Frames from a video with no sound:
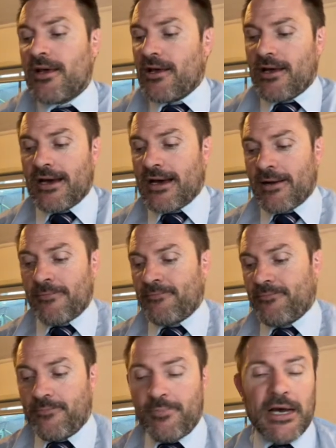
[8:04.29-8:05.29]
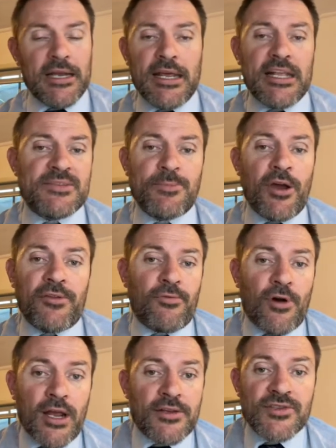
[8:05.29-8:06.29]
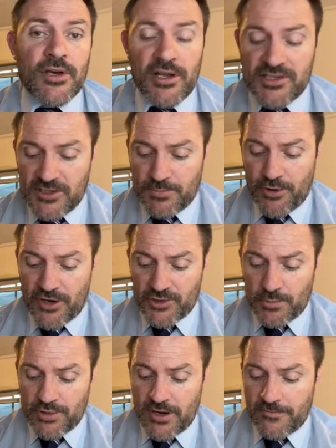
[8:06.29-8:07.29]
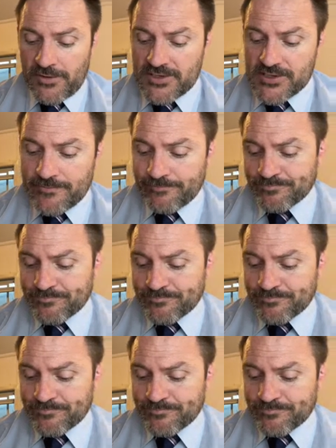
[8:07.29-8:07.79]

But it's both right. So it's just personal preference.